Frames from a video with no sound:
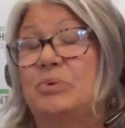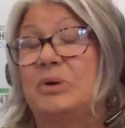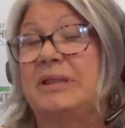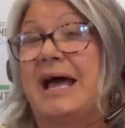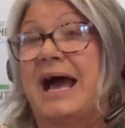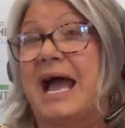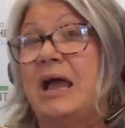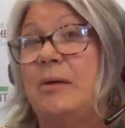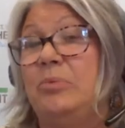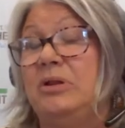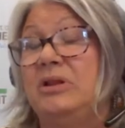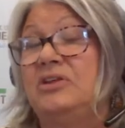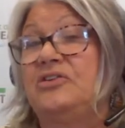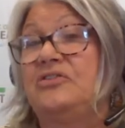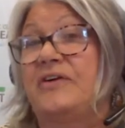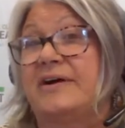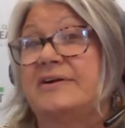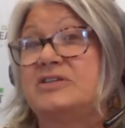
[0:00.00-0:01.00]

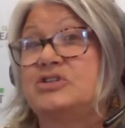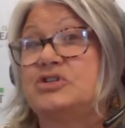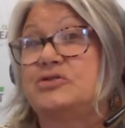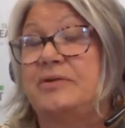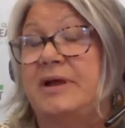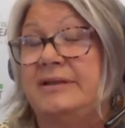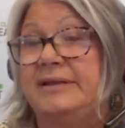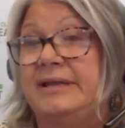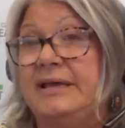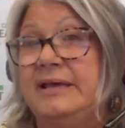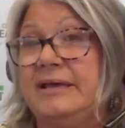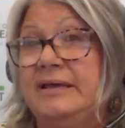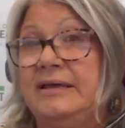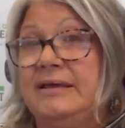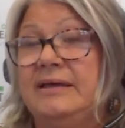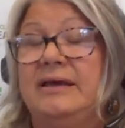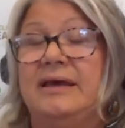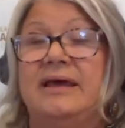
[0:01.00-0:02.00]
reliable as far as trending,
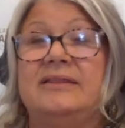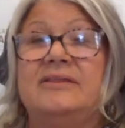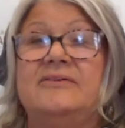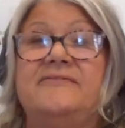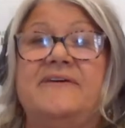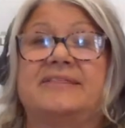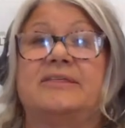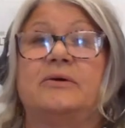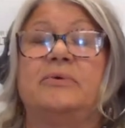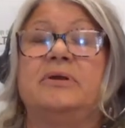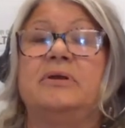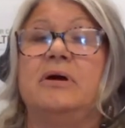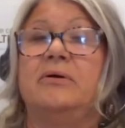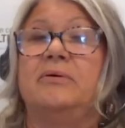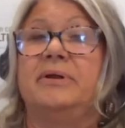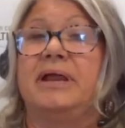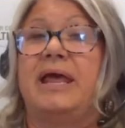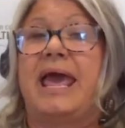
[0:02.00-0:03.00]
and the fact that we
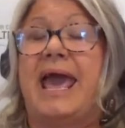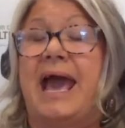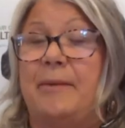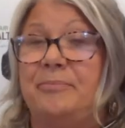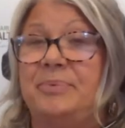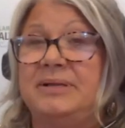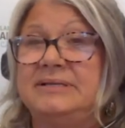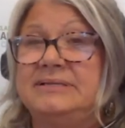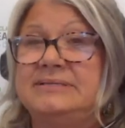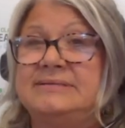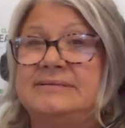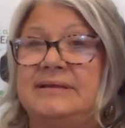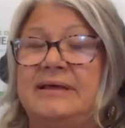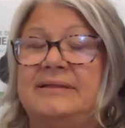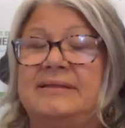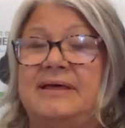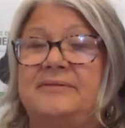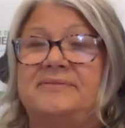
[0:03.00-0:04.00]
know it
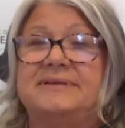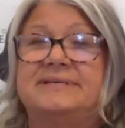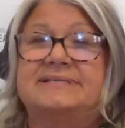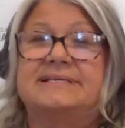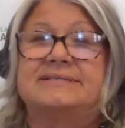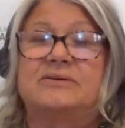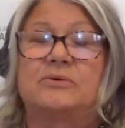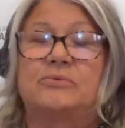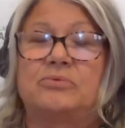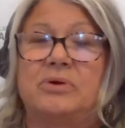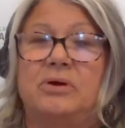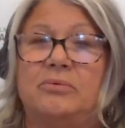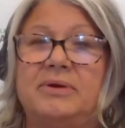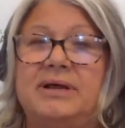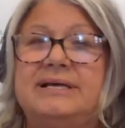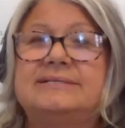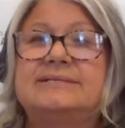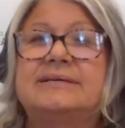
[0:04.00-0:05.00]
happens and that this is a
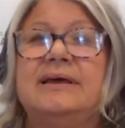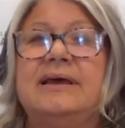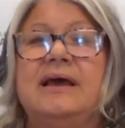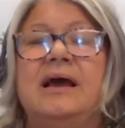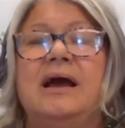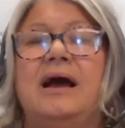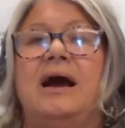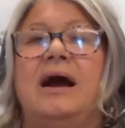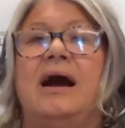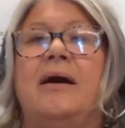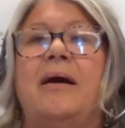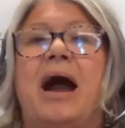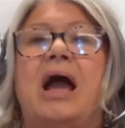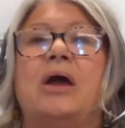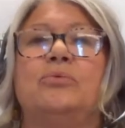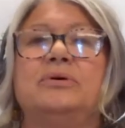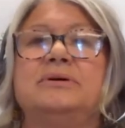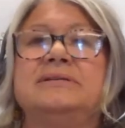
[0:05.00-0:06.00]
real risk.
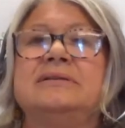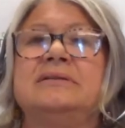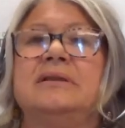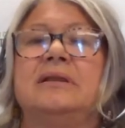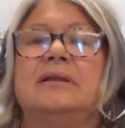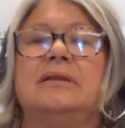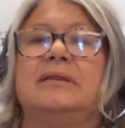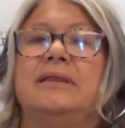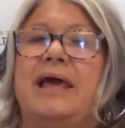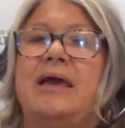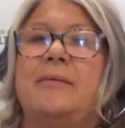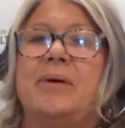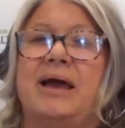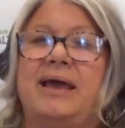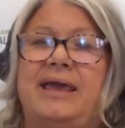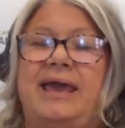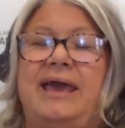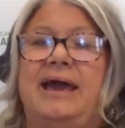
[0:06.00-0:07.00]
I wouldn't lay
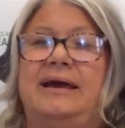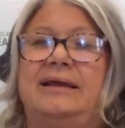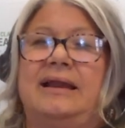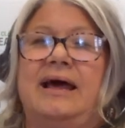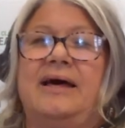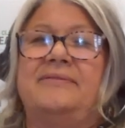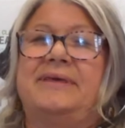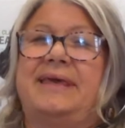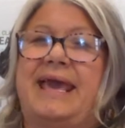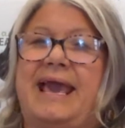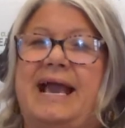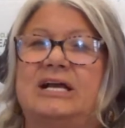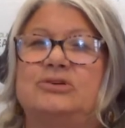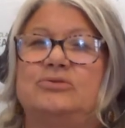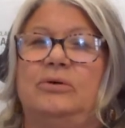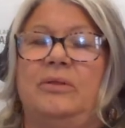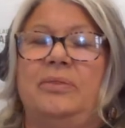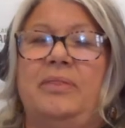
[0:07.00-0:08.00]
my hat on the
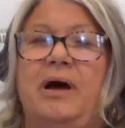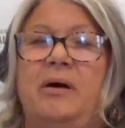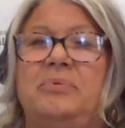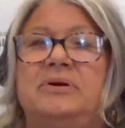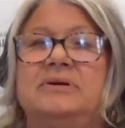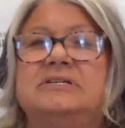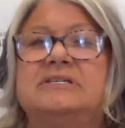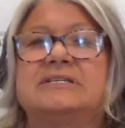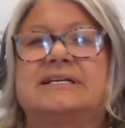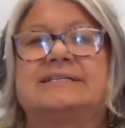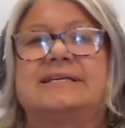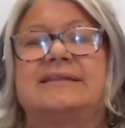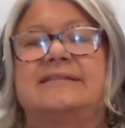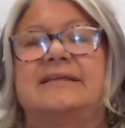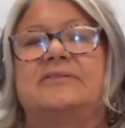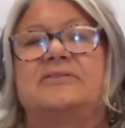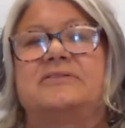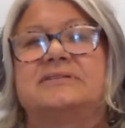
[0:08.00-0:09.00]
actual numbers
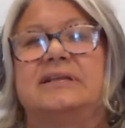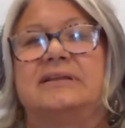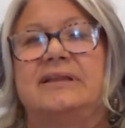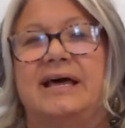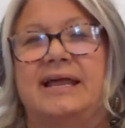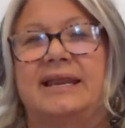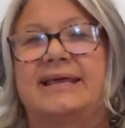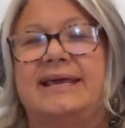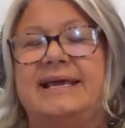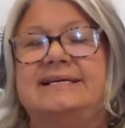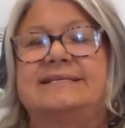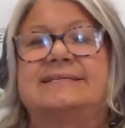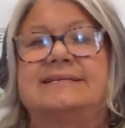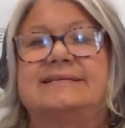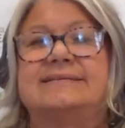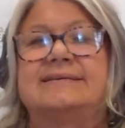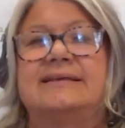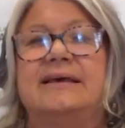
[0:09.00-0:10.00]
because I think there's a lot of
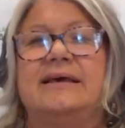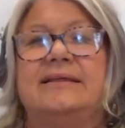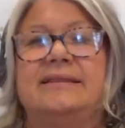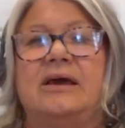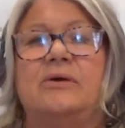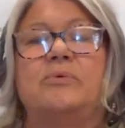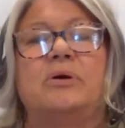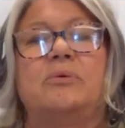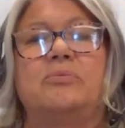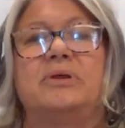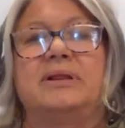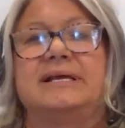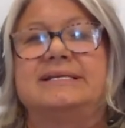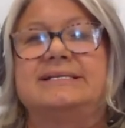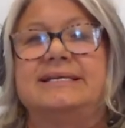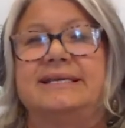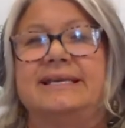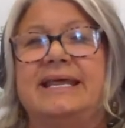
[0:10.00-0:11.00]
cases that we
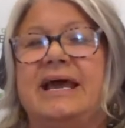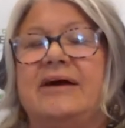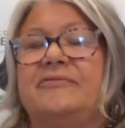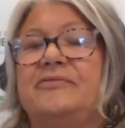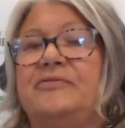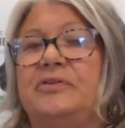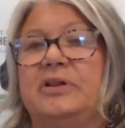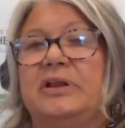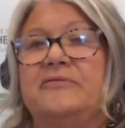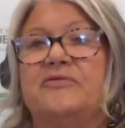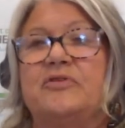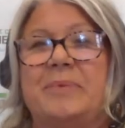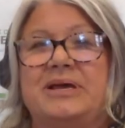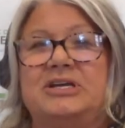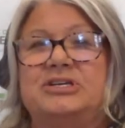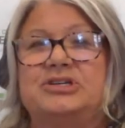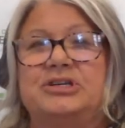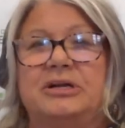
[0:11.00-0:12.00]
really didn't have full
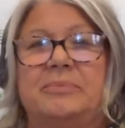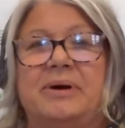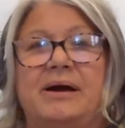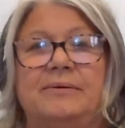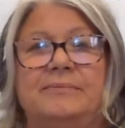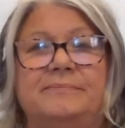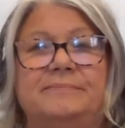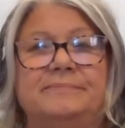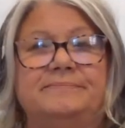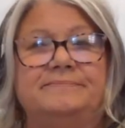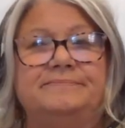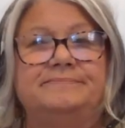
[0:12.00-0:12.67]
information about.